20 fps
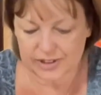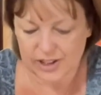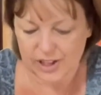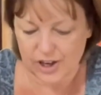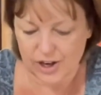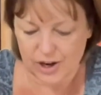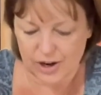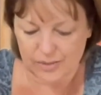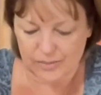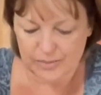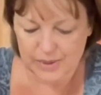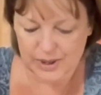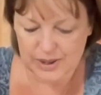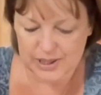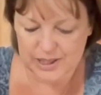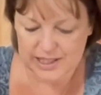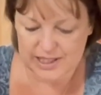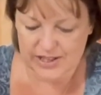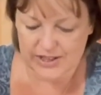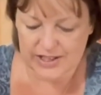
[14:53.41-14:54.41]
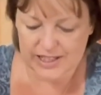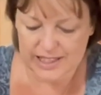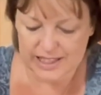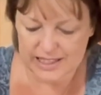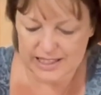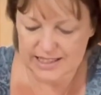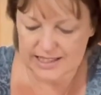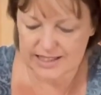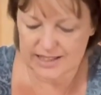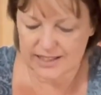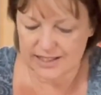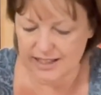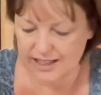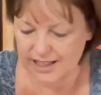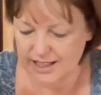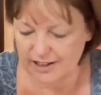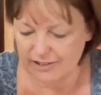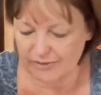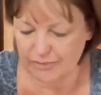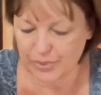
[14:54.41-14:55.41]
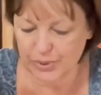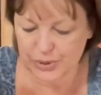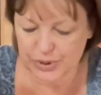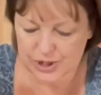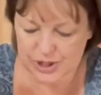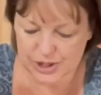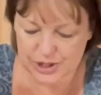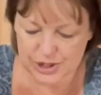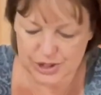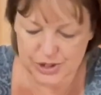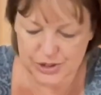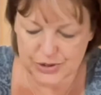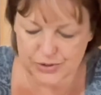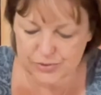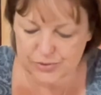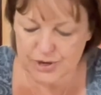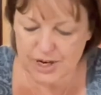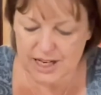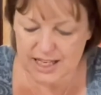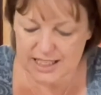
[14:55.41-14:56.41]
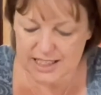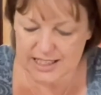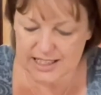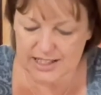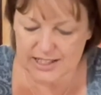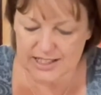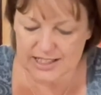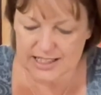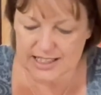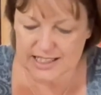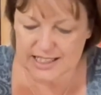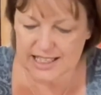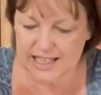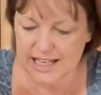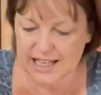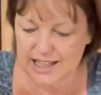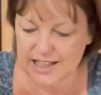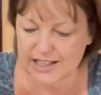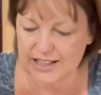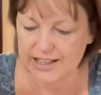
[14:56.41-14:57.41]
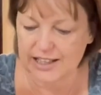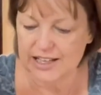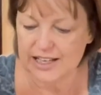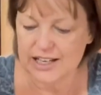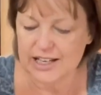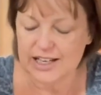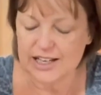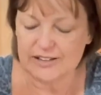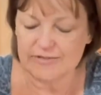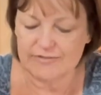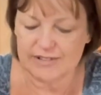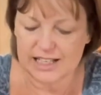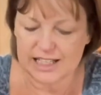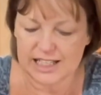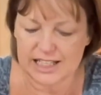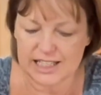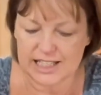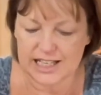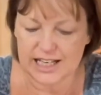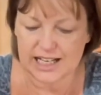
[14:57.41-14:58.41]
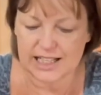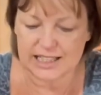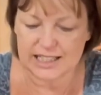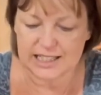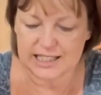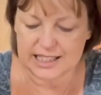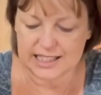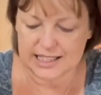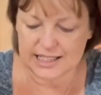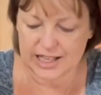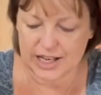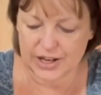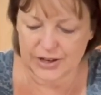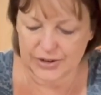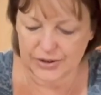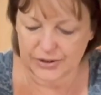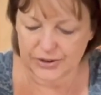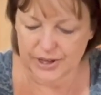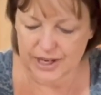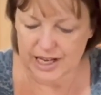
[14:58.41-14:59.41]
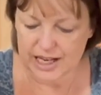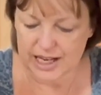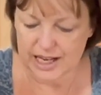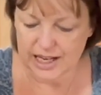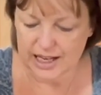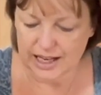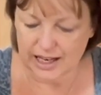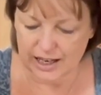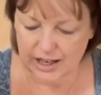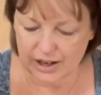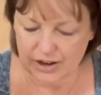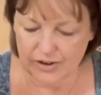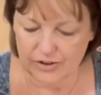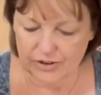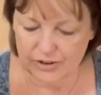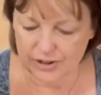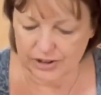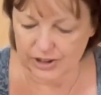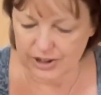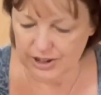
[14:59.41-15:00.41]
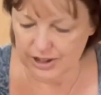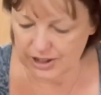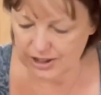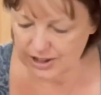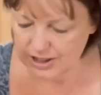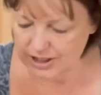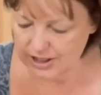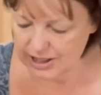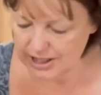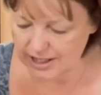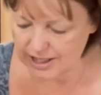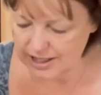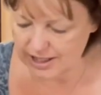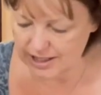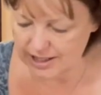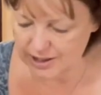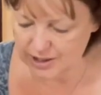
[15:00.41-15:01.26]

on both sides, and I've put the two right sides together ready to hand sew along the